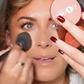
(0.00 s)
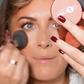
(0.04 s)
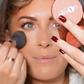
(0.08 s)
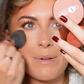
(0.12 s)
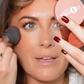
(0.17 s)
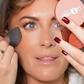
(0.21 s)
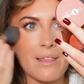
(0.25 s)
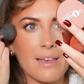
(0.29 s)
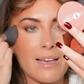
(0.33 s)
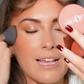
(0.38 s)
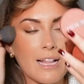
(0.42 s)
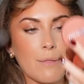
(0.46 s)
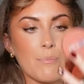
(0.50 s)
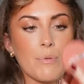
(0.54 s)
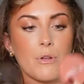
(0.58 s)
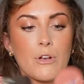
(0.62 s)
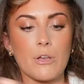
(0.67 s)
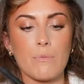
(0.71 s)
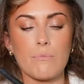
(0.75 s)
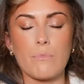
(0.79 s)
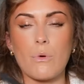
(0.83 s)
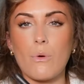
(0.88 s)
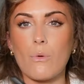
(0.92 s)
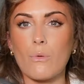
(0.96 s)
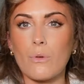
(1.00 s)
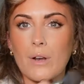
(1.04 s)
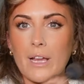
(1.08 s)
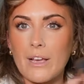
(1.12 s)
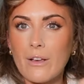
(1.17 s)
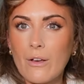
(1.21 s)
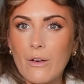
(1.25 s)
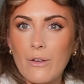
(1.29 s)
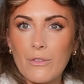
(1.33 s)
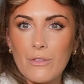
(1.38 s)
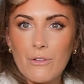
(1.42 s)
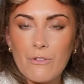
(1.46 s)
But I think I'll put in more
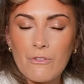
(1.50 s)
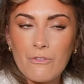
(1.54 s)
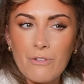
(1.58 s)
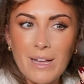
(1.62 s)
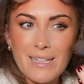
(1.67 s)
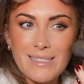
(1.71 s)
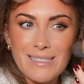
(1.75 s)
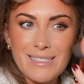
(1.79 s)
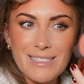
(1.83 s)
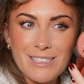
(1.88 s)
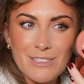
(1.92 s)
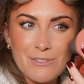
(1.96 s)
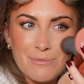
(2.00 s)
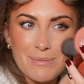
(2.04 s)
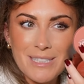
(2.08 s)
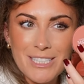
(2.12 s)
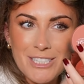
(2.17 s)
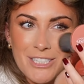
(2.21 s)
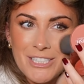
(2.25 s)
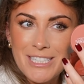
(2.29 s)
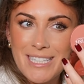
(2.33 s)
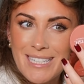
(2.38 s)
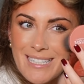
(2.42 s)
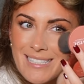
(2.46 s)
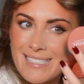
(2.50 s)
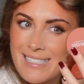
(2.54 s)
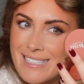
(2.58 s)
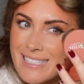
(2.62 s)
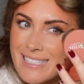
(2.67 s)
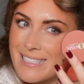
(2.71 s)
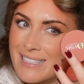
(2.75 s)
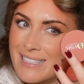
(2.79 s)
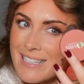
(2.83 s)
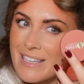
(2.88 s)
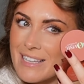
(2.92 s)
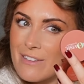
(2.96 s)
like on the front of my
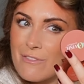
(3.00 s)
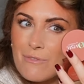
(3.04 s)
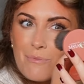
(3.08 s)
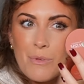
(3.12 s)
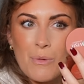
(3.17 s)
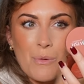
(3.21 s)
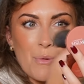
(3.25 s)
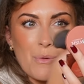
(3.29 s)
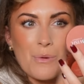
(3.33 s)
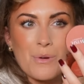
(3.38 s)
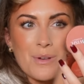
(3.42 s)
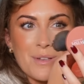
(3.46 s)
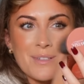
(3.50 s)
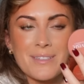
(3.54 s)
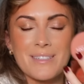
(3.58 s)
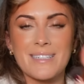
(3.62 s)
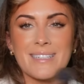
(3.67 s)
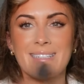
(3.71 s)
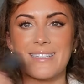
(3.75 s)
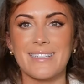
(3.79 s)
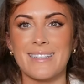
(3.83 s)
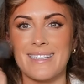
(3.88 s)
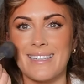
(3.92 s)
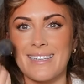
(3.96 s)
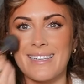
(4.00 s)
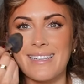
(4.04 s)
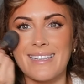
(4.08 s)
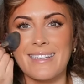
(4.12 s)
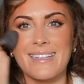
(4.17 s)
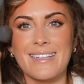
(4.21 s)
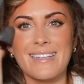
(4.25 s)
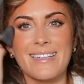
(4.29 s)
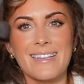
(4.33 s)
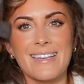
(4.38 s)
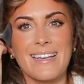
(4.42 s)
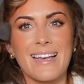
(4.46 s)
cheeks to give more...
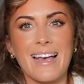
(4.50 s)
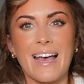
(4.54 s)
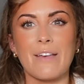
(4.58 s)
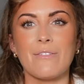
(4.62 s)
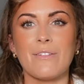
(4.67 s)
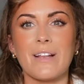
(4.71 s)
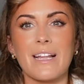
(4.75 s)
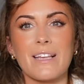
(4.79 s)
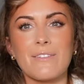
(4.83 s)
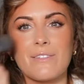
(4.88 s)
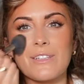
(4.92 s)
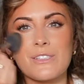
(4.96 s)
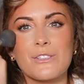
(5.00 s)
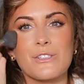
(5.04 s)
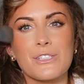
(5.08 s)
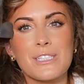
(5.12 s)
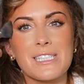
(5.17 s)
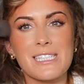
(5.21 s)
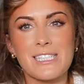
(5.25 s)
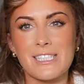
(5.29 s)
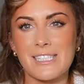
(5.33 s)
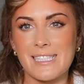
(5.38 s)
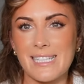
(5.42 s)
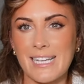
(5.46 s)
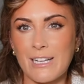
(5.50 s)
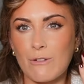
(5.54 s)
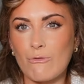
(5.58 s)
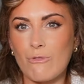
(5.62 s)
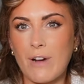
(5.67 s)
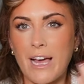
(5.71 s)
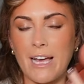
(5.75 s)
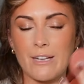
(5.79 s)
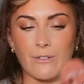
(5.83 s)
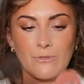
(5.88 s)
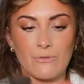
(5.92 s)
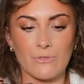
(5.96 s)
I feel like Victoria's Secret's like
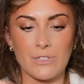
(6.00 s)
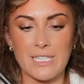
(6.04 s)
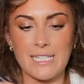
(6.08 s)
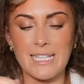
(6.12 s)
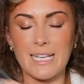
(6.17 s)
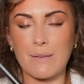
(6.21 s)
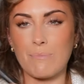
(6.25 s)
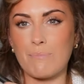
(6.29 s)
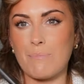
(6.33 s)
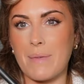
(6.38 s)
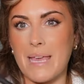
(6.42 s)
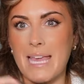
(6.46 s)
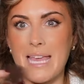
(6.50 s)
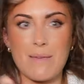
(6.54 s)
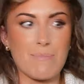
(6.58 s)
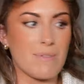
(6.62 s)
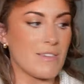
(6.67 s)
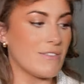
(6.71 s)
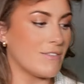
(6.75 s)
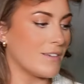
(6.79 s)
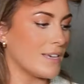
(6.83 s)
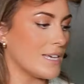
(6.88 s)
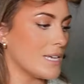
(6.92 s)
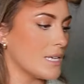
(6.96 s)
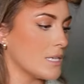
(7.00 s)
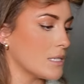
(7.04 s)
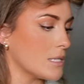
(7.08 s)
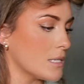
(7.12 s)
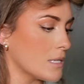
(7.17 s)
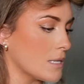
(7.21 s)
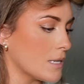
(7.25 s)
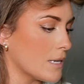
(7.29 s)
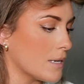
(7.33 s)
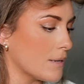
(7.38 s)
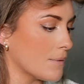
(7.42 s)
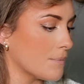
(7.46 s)
round, it's like baby face
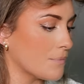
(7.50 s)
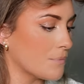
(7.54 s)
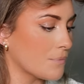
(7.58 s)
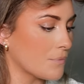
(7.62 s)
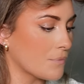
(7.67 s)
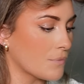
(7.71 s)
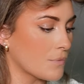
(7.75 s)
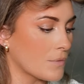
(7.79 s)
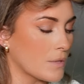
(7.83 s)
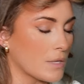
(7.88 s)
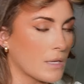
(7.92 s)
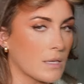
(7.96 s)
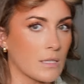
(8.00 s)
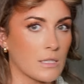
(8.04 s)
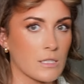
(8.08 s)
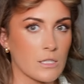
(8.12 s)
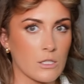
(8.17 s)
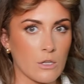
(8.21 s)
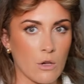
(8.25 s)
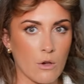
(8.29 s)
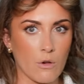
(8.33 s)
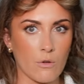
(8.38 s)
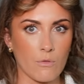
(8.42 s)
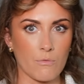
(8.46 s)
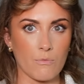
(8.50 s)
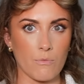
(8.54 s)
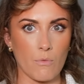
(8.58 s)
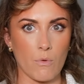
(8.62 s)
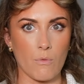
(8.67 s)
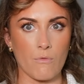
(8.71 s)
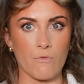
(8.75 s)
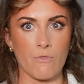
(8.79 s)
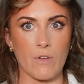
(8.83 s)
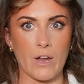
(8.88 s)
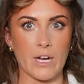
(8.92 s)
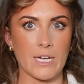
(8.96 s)
in it. It's not
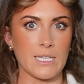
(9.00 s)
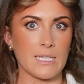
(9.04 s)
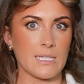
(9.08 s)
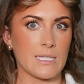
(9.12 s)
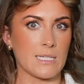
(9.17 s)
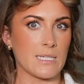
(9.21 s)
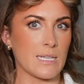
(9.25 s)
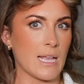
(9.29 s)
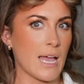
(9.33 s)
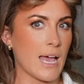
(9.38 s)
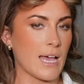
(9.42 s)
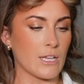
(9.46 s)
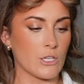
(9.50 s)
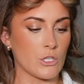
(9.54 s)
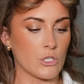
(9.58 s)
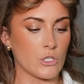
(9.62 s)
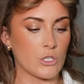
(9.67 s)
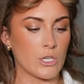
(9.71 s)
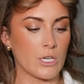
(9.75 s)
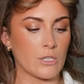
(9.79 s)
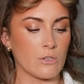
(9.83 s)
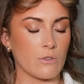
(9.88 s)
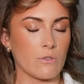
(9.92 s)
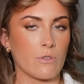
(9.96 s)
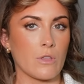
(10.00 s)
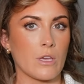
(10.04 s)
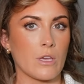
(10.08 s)
very snatched, I don't